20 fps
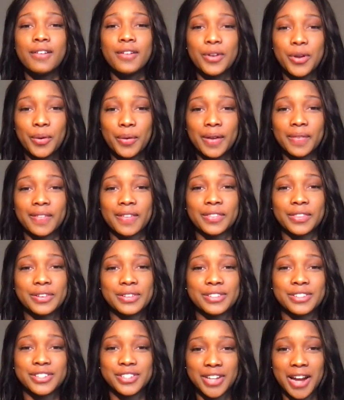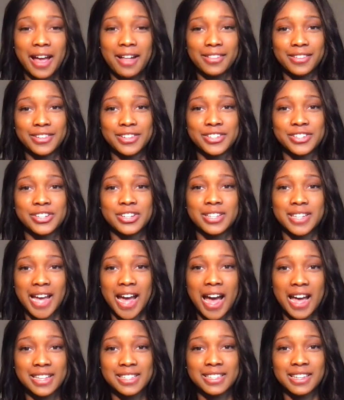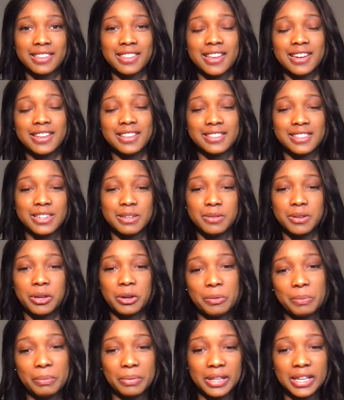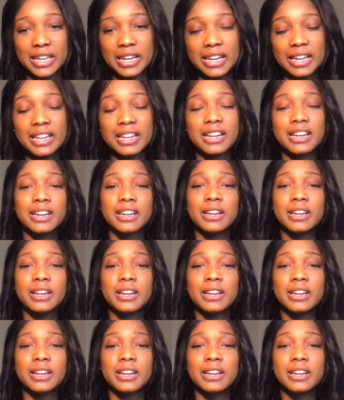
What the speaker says: knowing that there's a challenge, a task that needs to be completed,